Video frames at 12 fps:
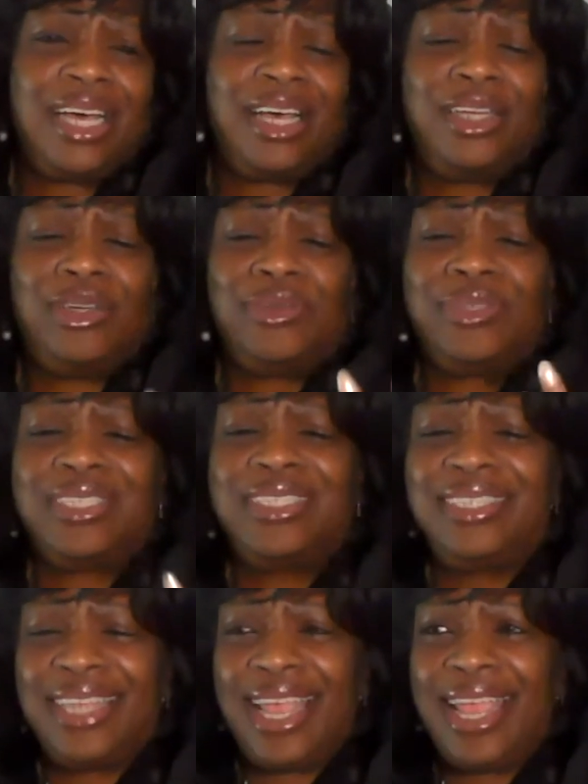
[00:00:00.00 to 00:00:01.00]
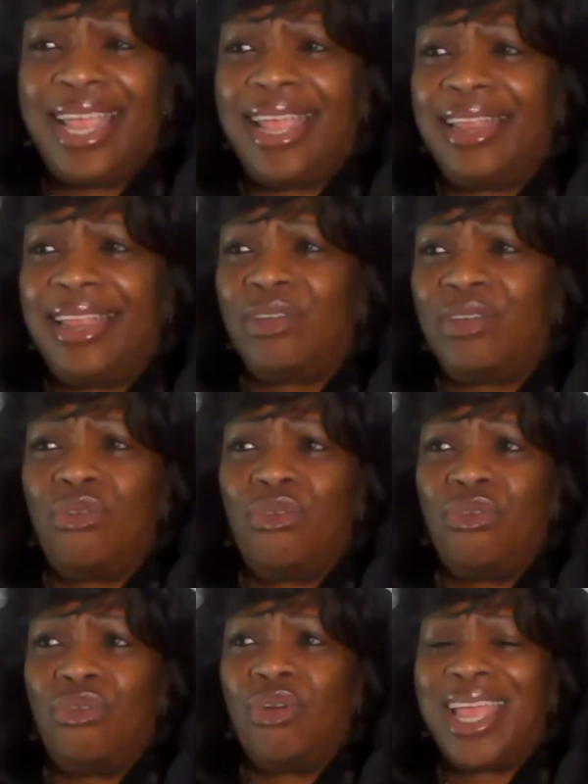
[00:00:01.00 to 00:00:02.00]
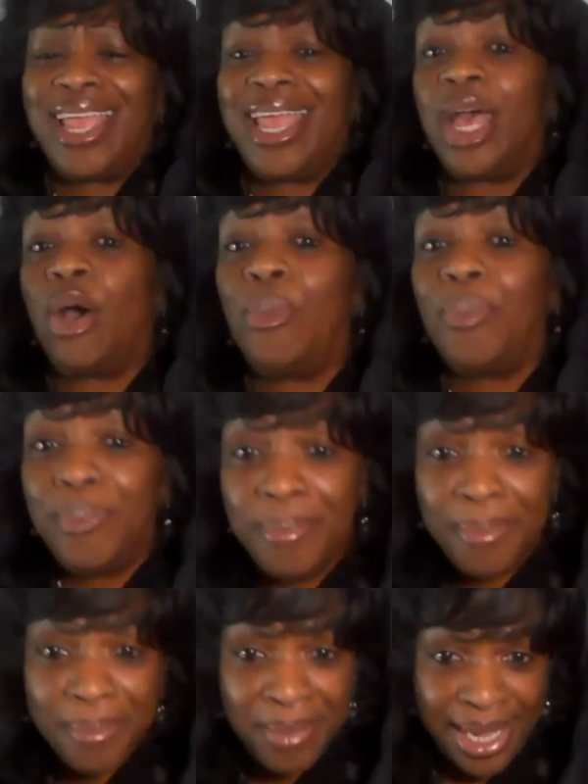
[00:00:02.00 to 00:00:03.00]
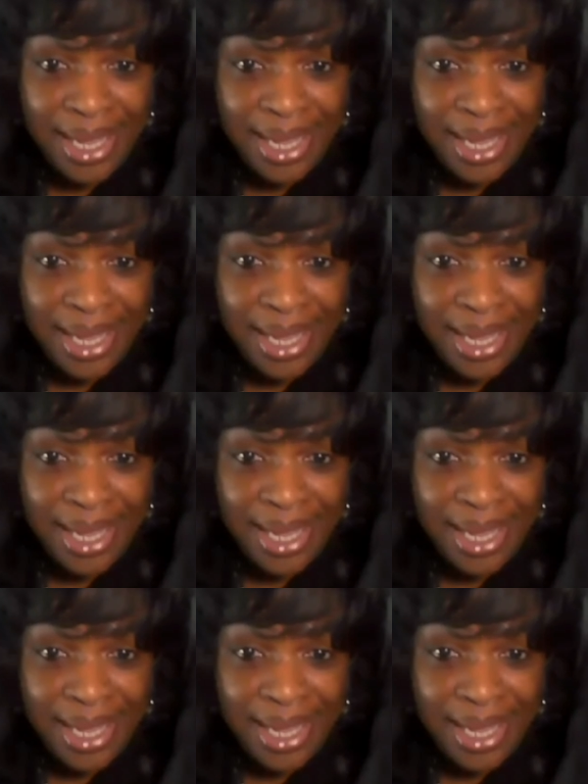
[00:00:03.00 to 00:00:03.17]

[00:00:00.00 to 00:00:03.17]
understand or help me.